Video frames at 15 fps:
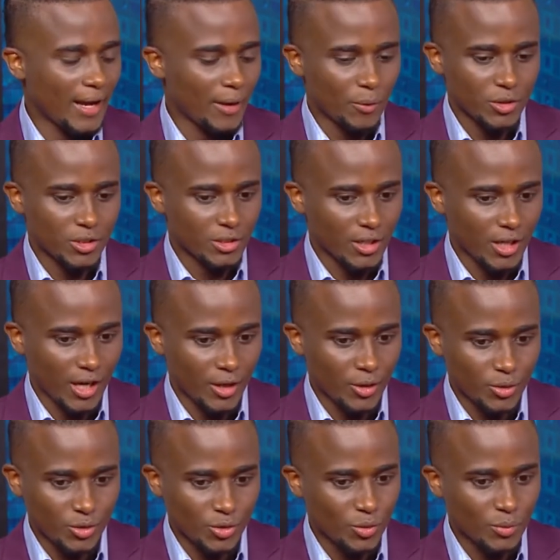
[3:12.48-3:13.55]
I watch a
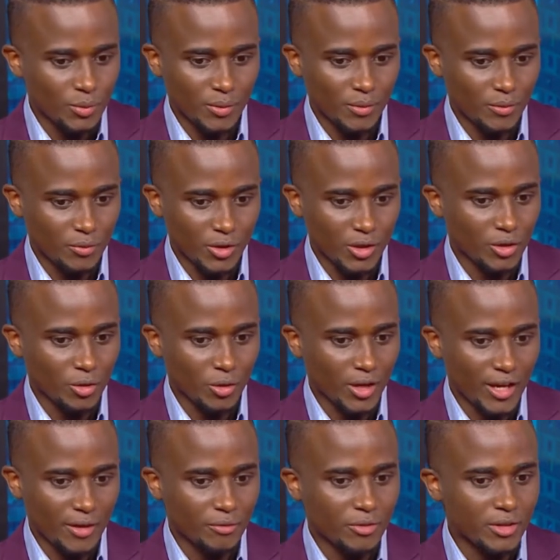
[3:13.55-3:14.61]
YouTube video
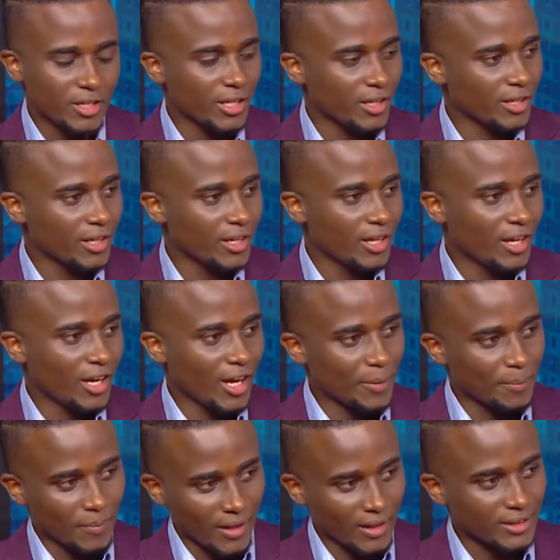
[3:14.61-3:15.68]
every day. I
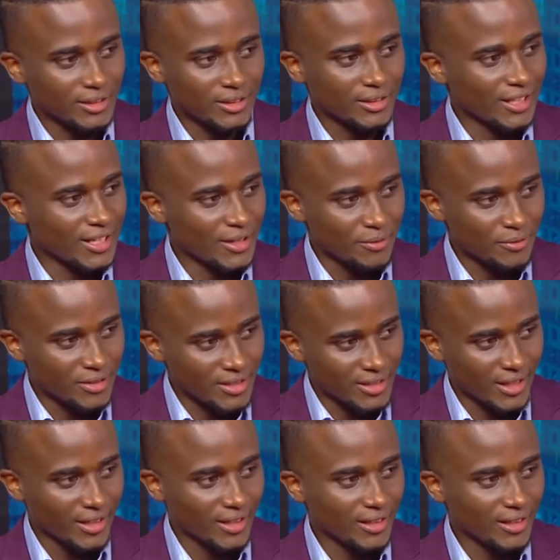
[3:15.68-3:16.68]
practice every day.